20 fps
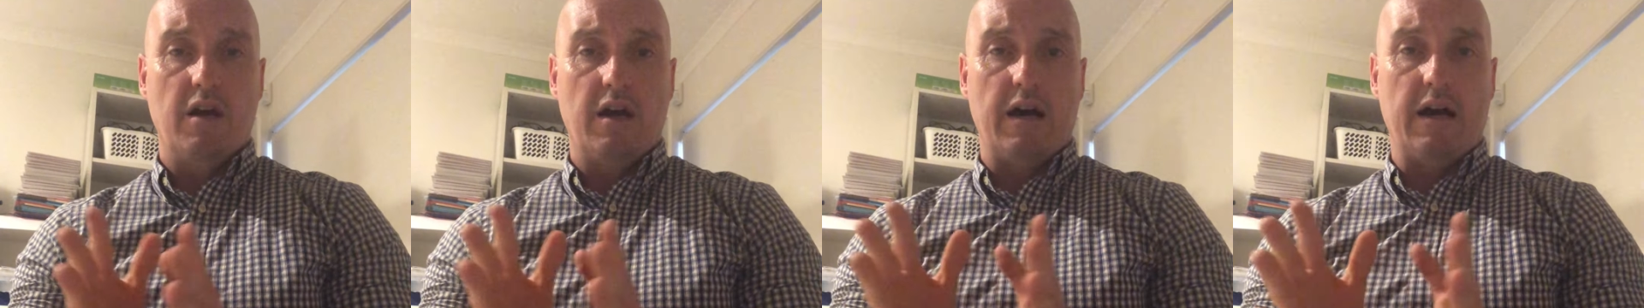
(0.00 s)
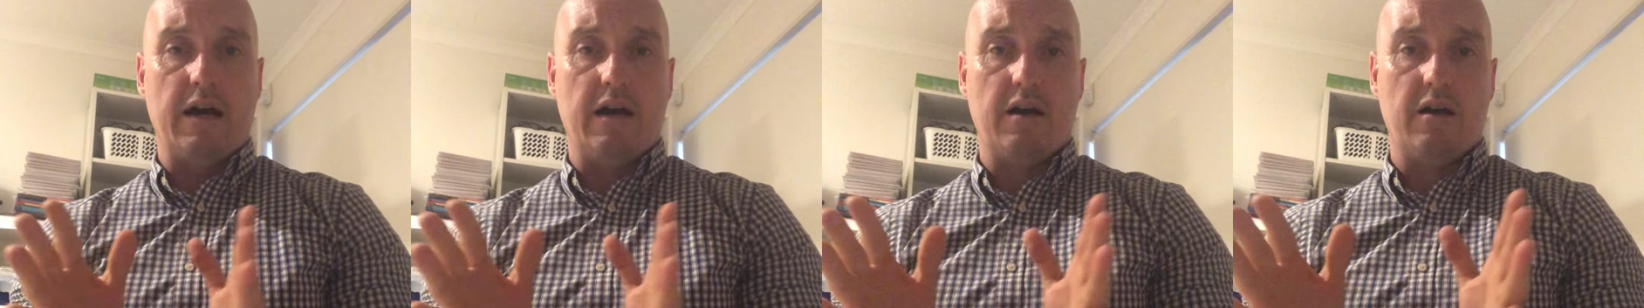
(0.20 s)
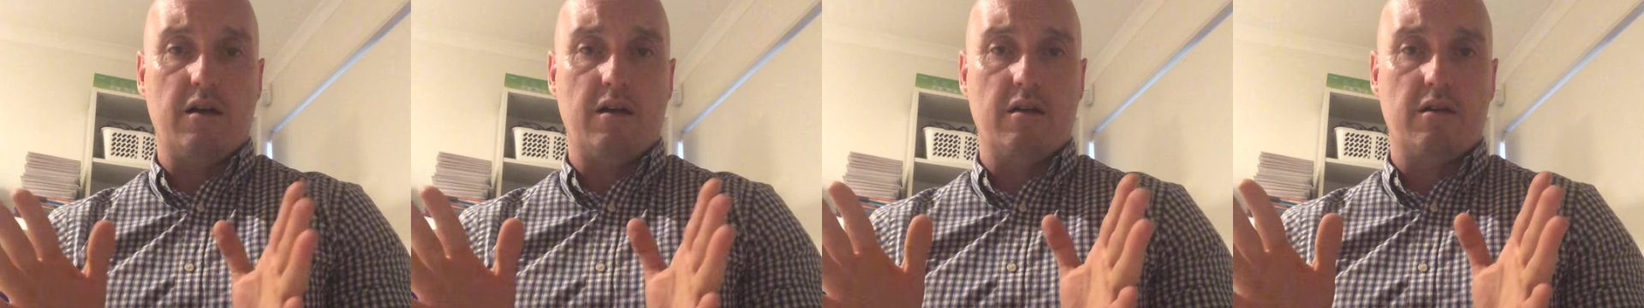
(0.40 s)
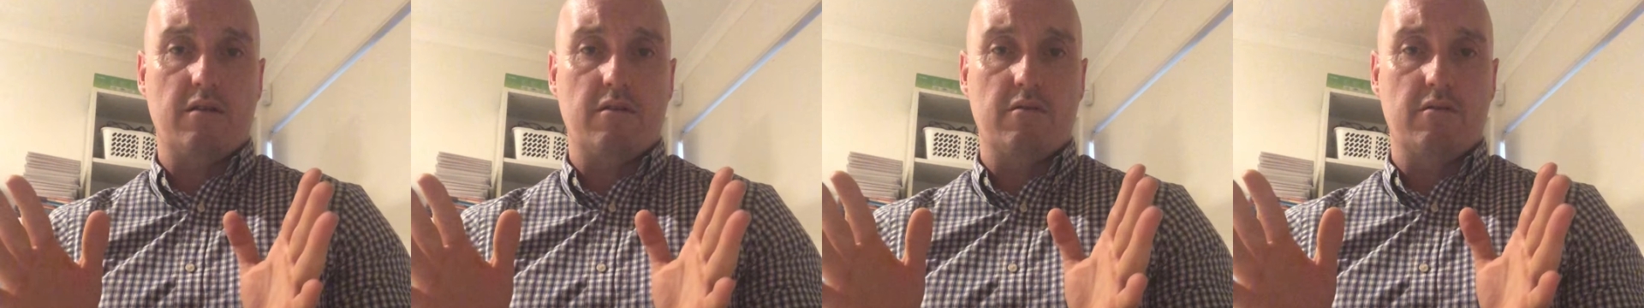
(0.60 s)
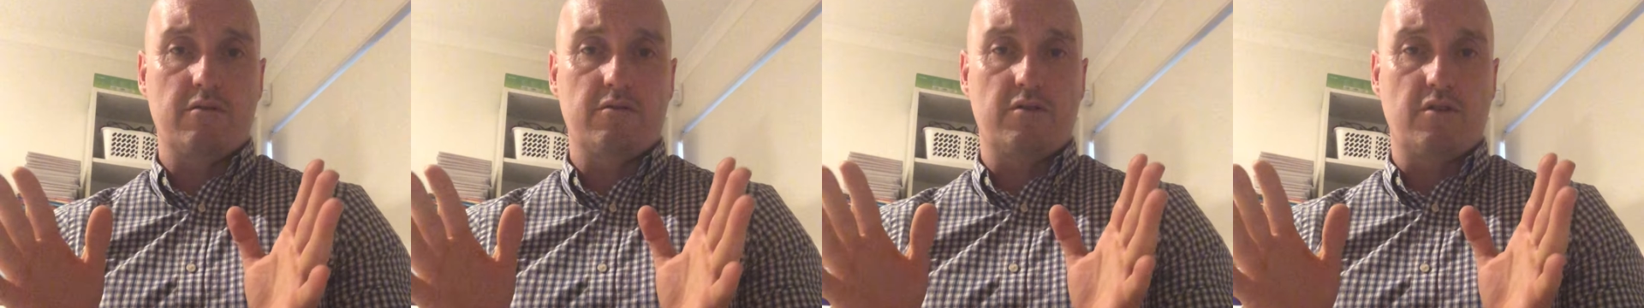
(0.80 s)

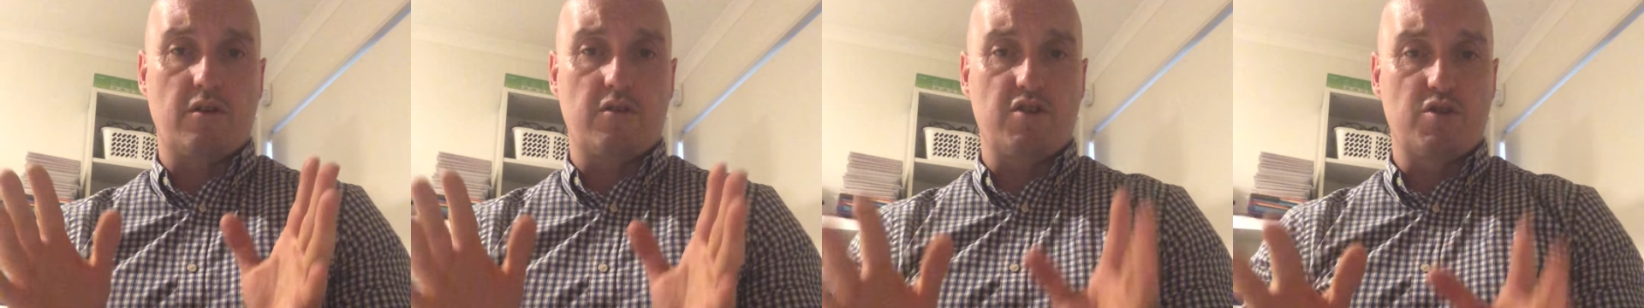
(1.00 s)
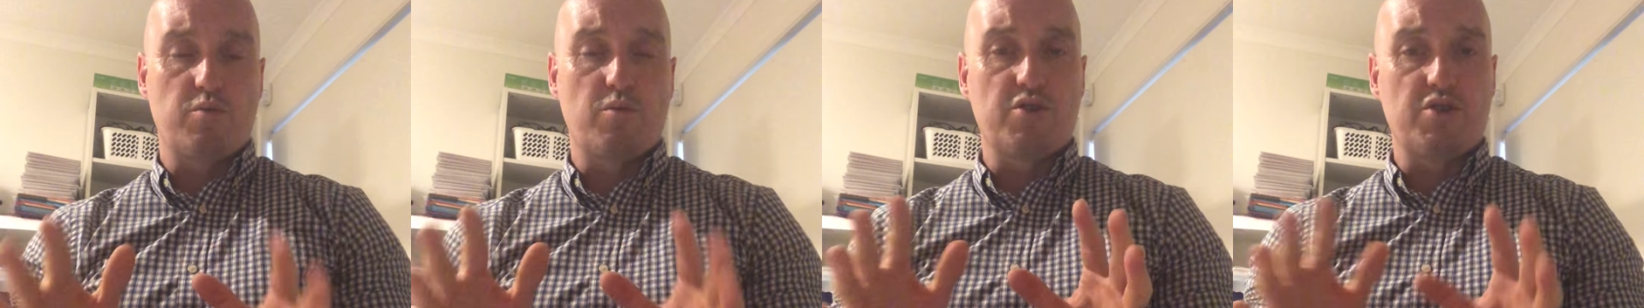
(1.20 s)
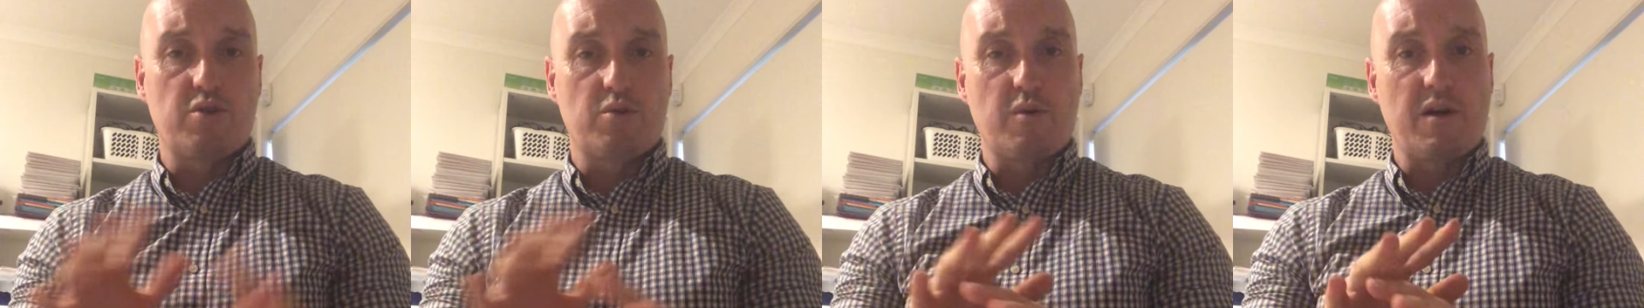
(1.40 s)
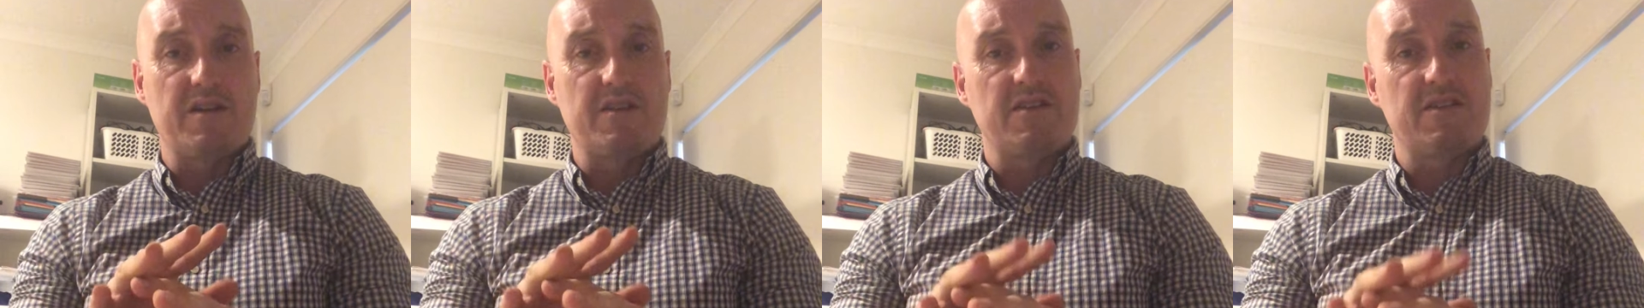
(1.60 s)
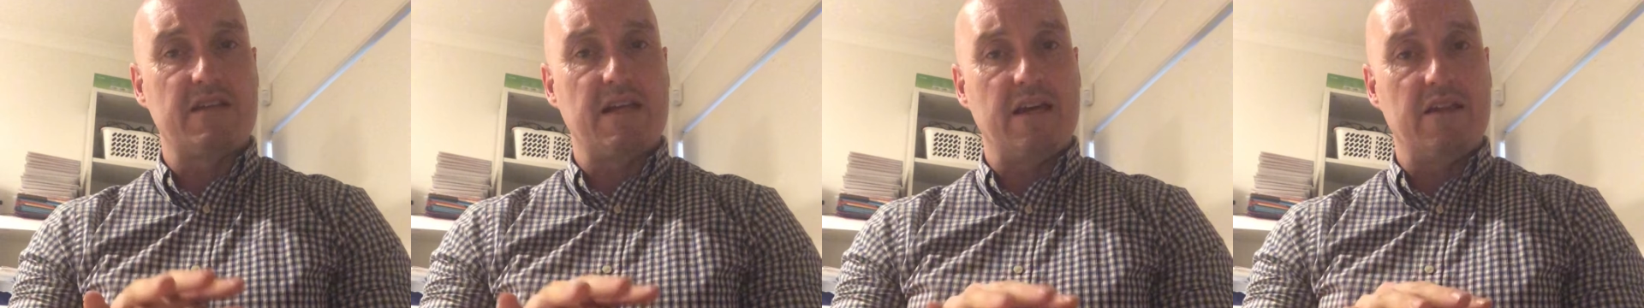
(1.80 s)
So I just want you to
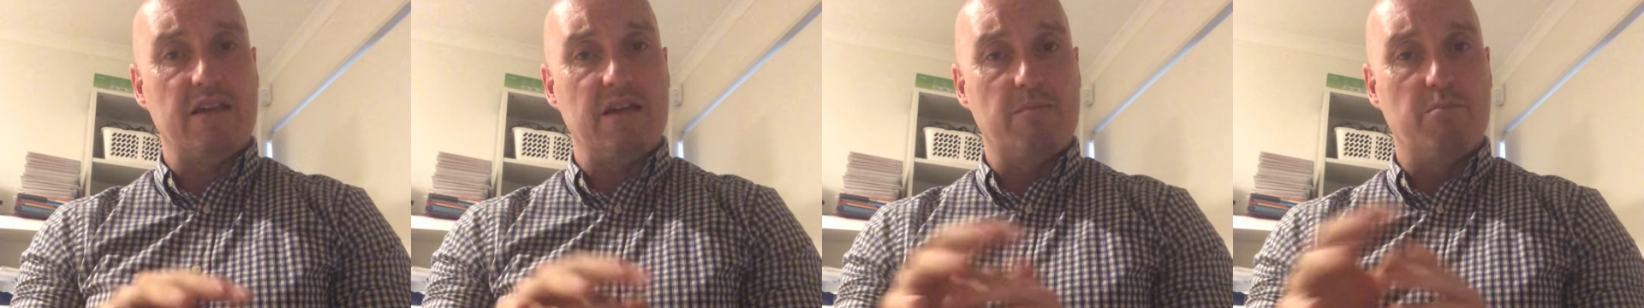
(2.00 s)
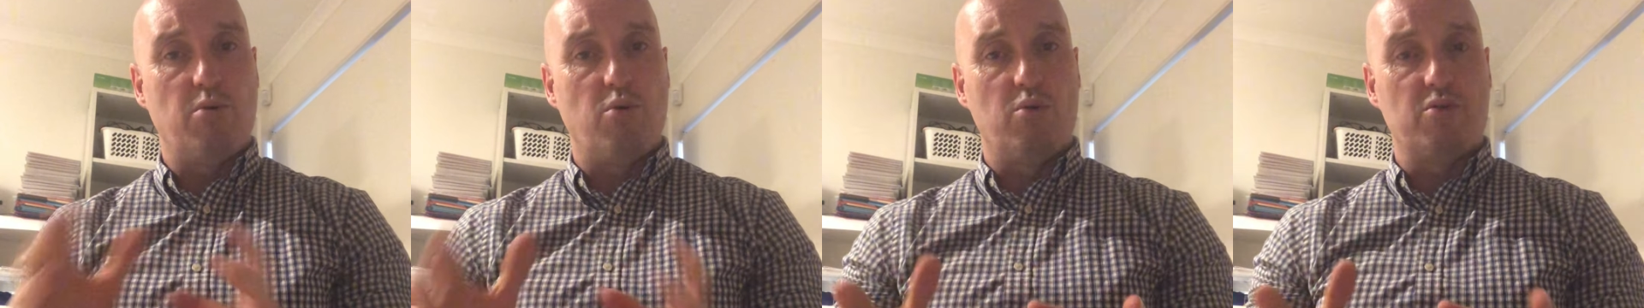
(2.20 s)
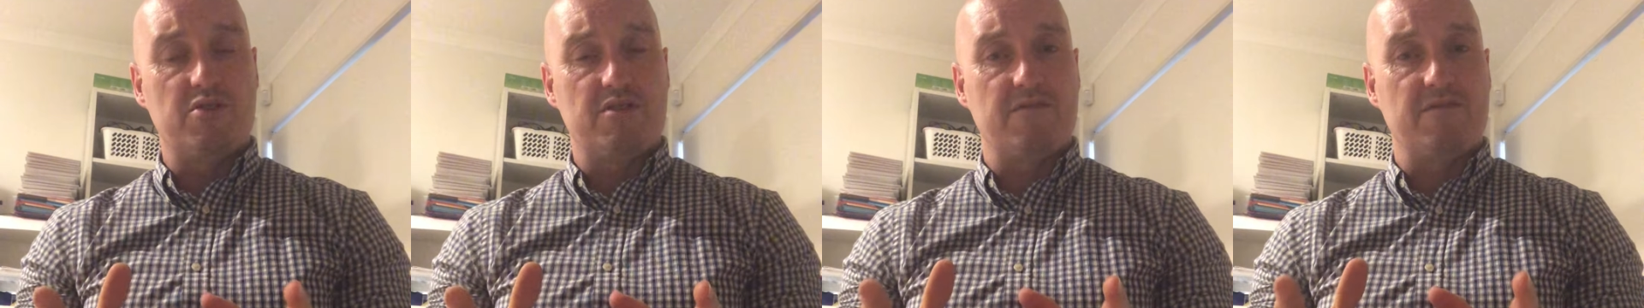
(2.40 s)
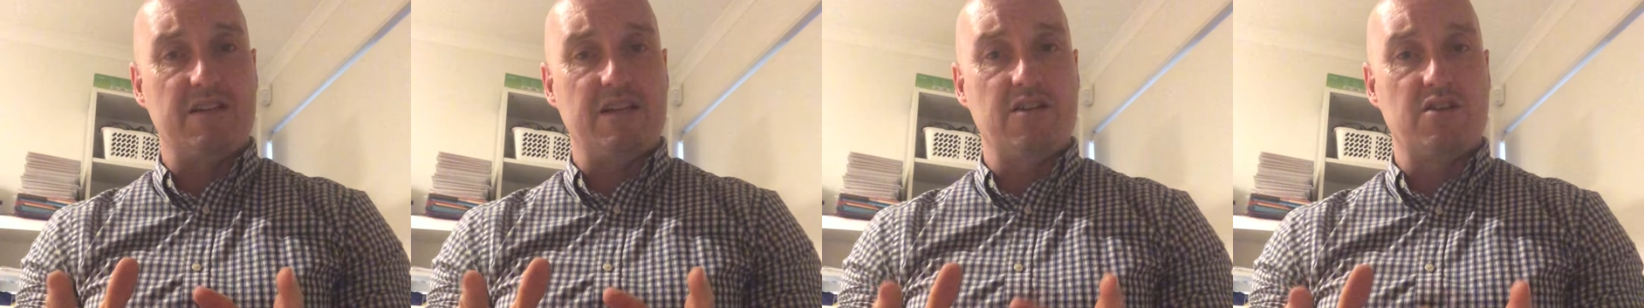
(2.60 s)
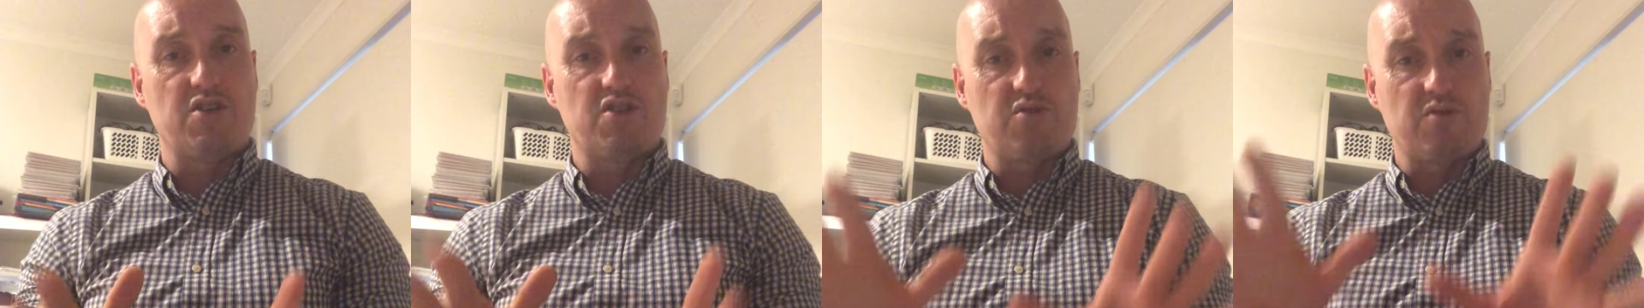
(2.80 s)
understand the importance of
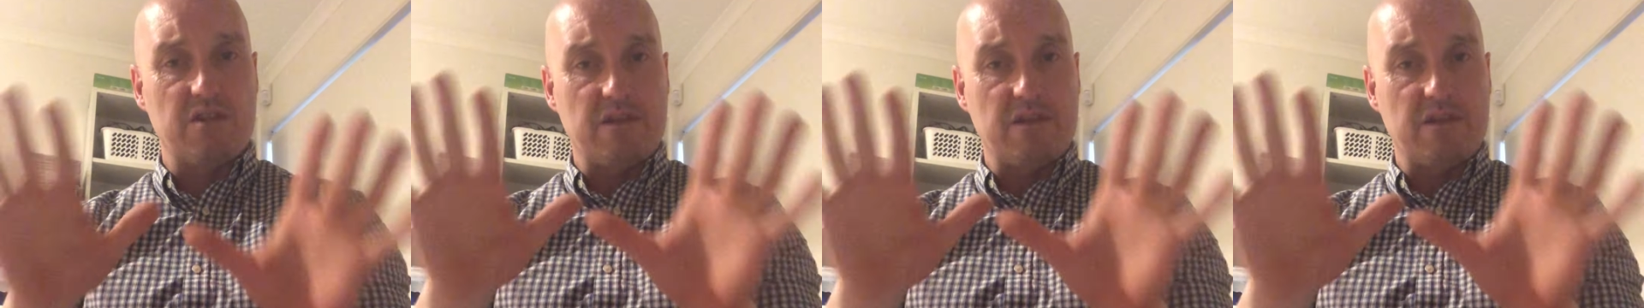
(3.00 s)
dentistry,